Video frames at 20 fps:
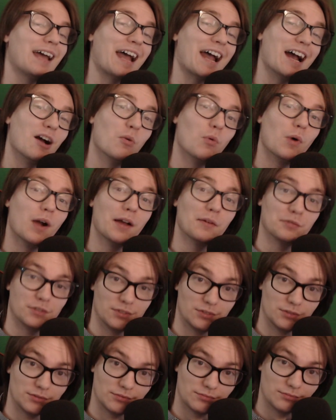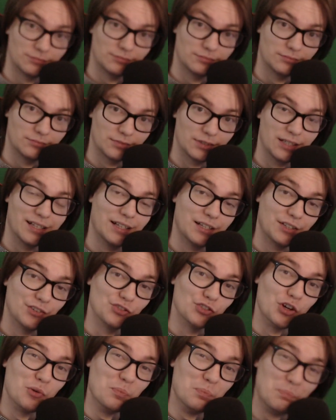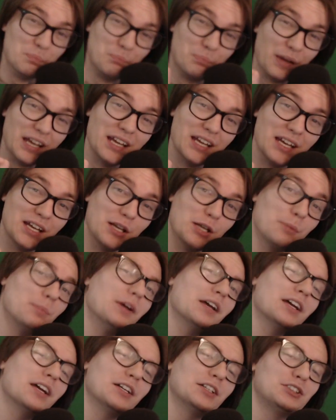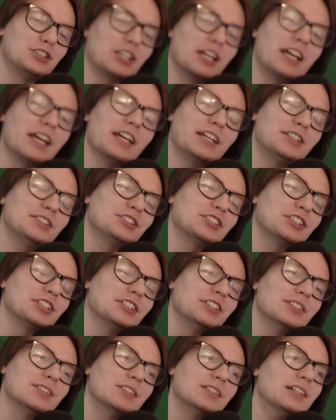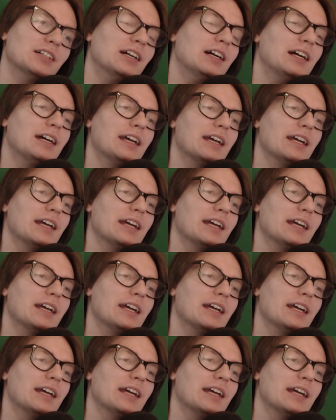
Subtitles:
However, the big change here